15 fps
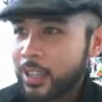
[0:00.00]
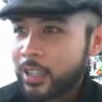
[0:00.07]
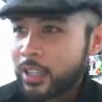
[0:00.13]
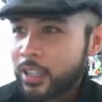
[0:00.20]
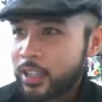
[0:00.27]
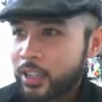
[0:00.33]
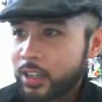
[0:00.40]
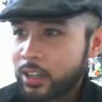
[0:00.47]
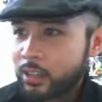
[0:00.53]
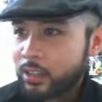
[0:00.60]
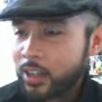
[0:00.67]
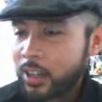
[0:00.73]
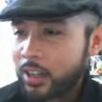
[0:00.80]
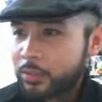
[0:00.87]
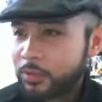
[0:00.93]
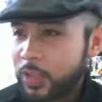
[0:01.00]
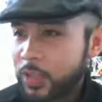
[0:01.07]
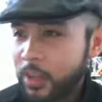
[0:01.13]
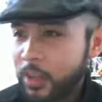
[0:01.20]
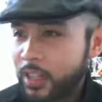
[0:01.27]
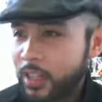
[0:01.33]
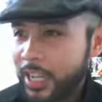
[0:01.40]
You know, hot
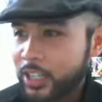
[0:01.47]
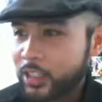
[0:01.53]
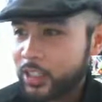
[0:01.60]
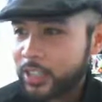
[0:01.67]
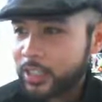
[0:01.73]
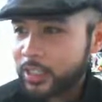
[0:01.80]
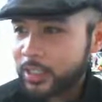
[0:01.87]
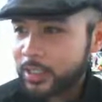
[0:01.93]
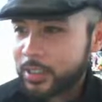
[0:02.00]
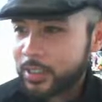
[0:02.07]
female agent